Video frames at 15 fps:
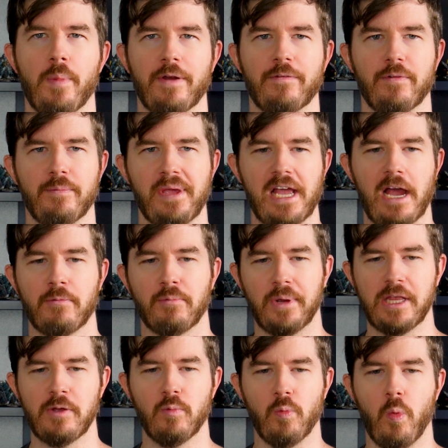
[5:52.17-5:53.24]
but for me, I
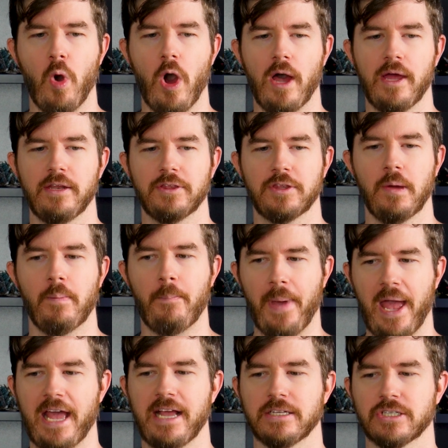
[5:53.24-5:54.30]
really want the
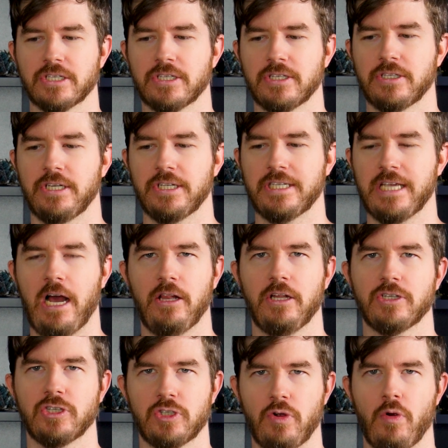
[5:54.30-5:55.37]
base to
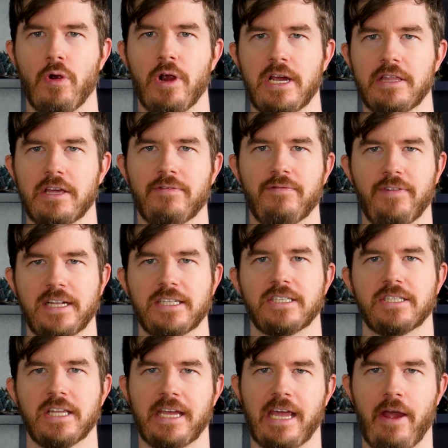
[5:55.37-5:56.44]
tell a story that
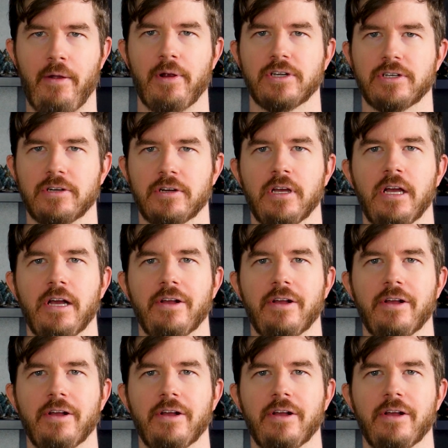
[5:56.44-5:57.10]
fits the character.